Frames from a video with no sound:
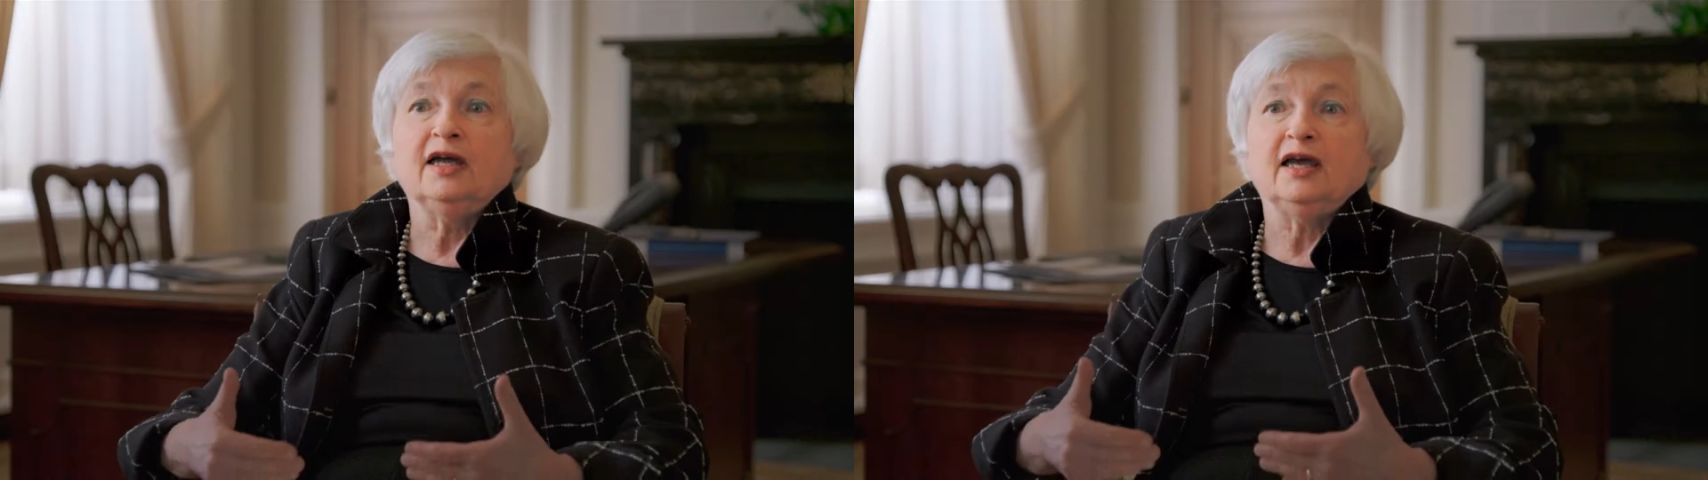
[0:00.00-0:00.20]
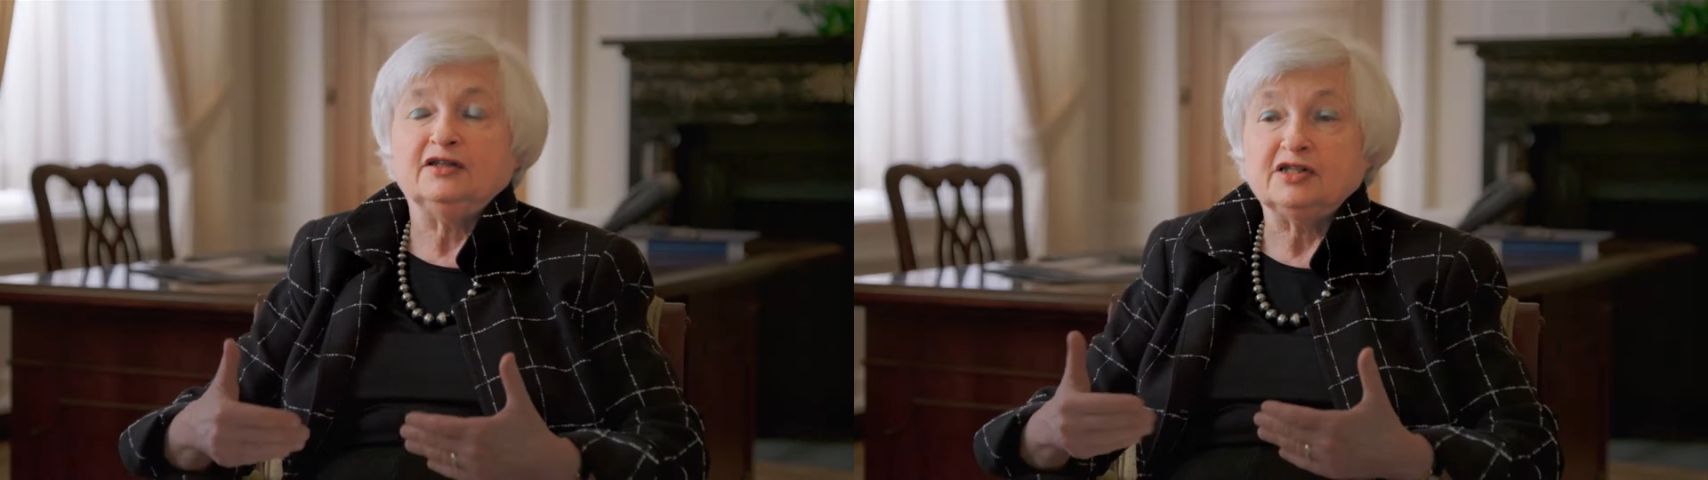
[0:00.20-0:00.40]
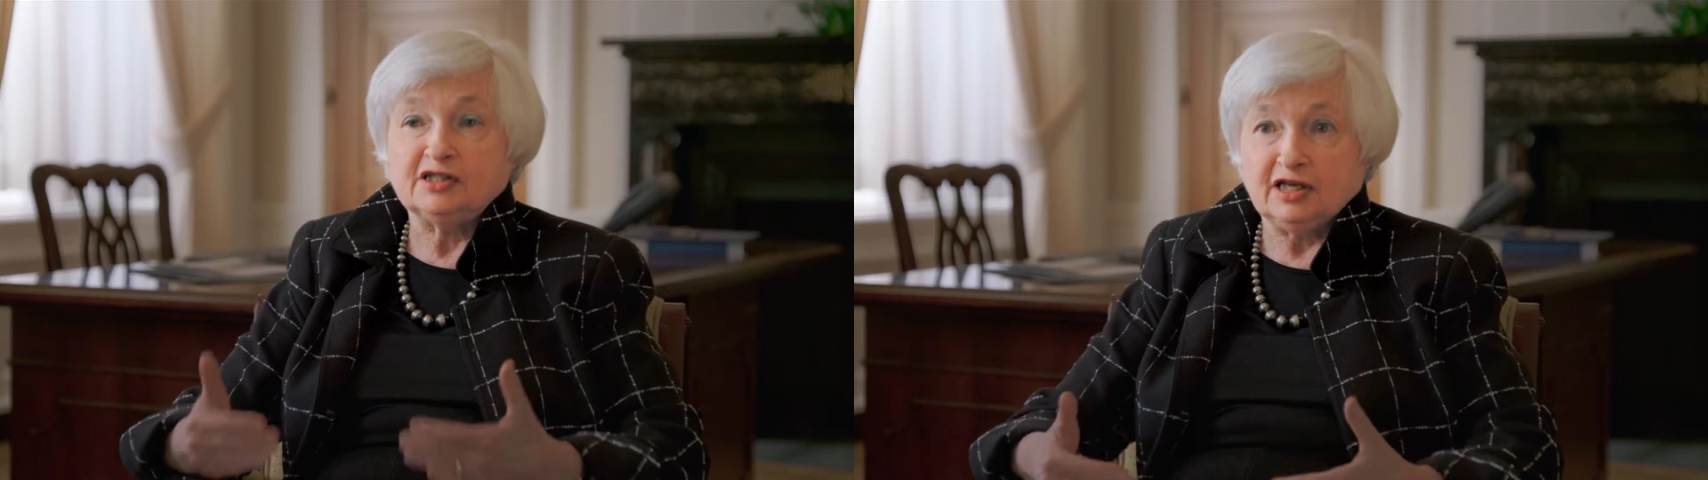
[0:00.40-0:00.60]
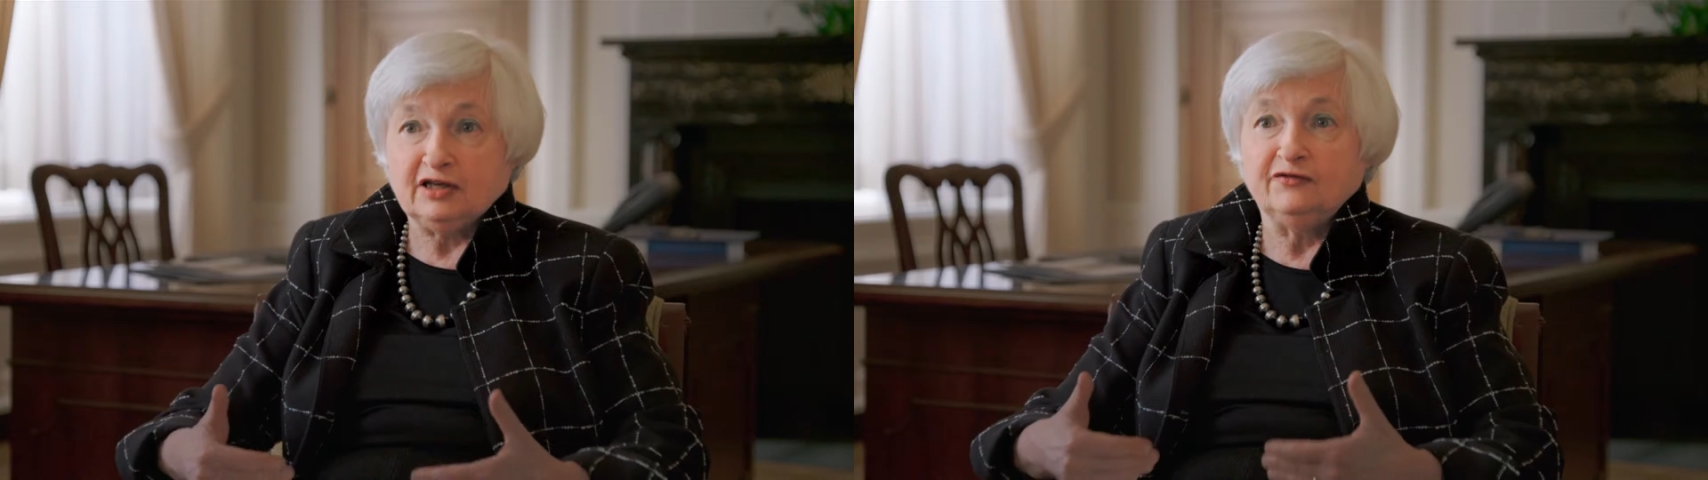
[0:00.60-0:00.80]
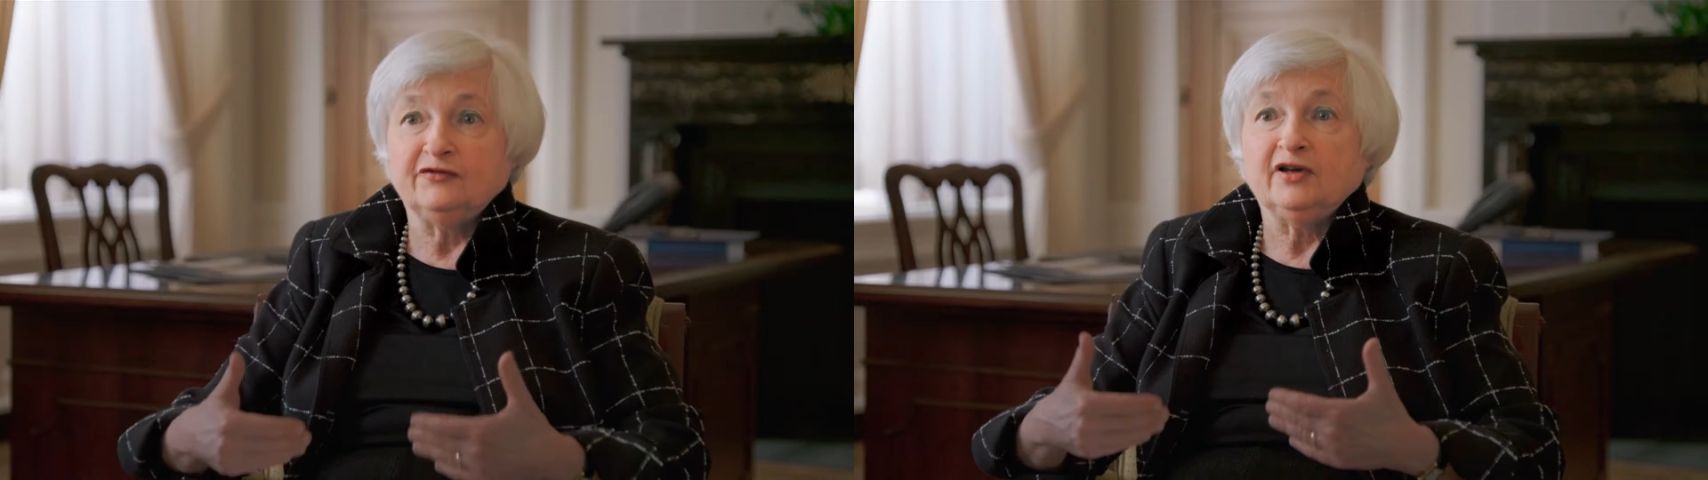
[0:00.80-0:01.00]
and
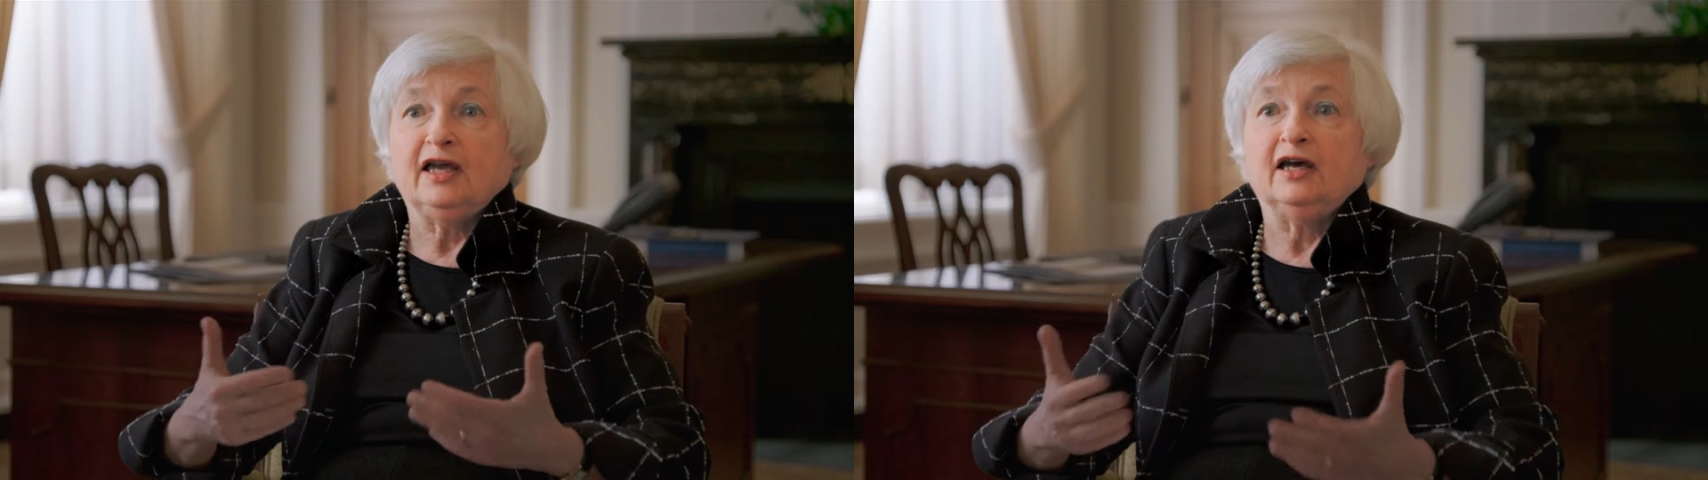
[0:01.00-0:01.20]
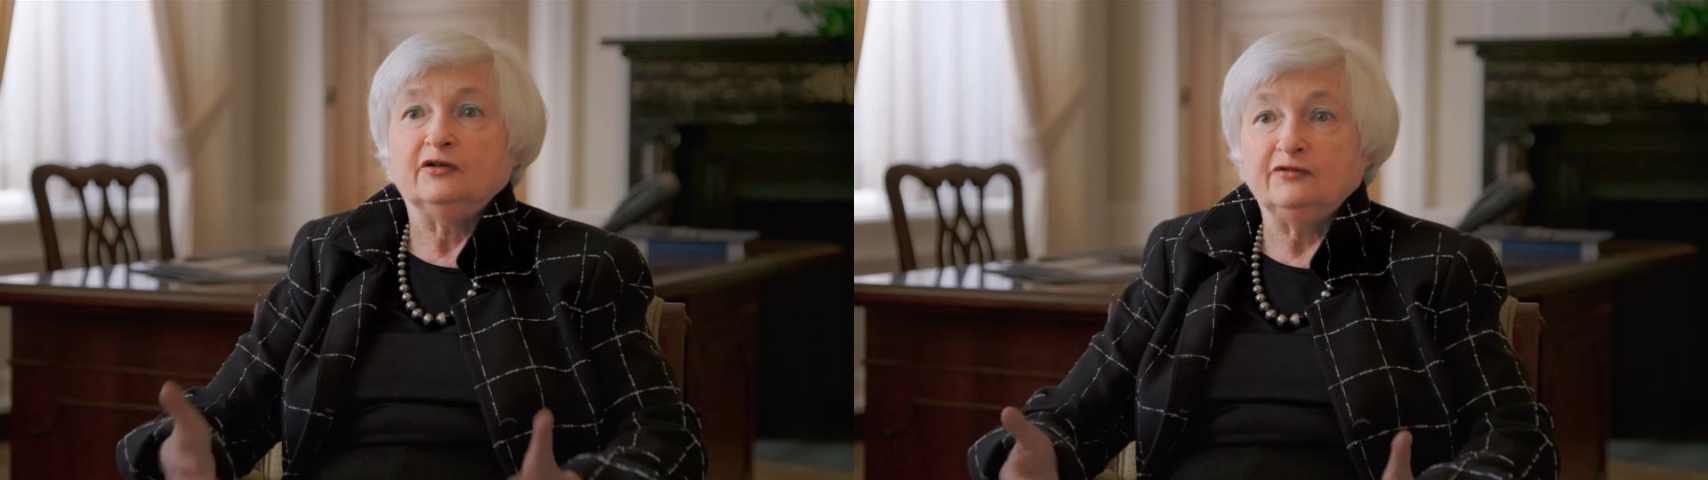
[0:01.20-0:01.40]
safe and